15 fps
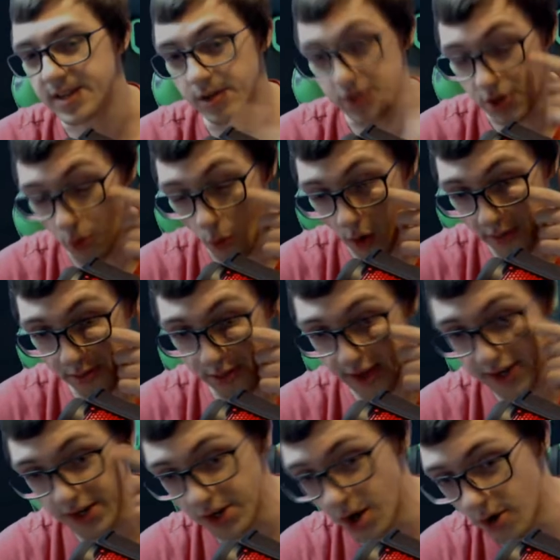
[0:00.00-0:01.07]
One thing
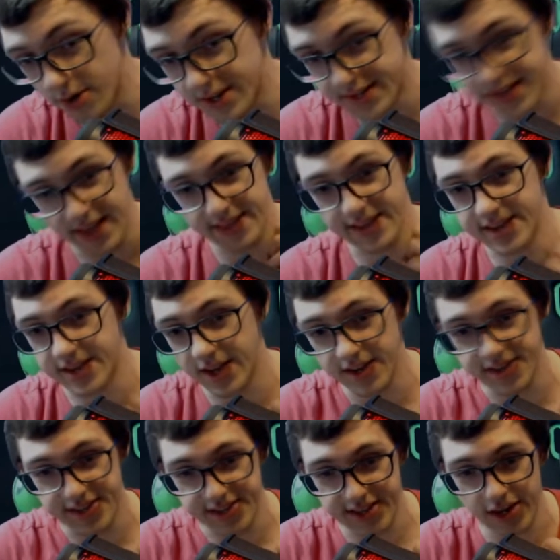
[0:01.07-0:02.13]
to note is that this
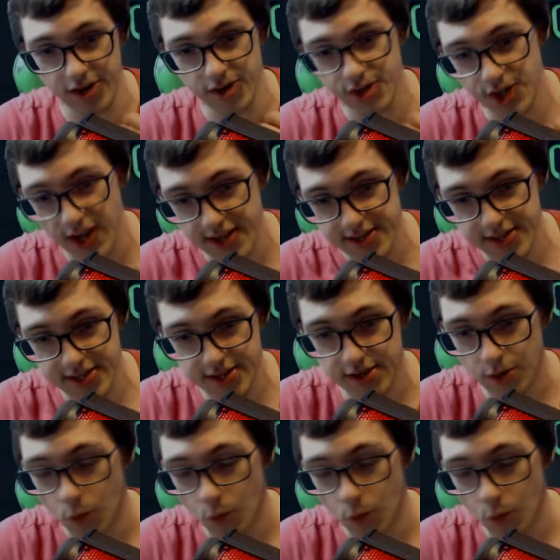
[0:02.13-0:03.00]
does synergize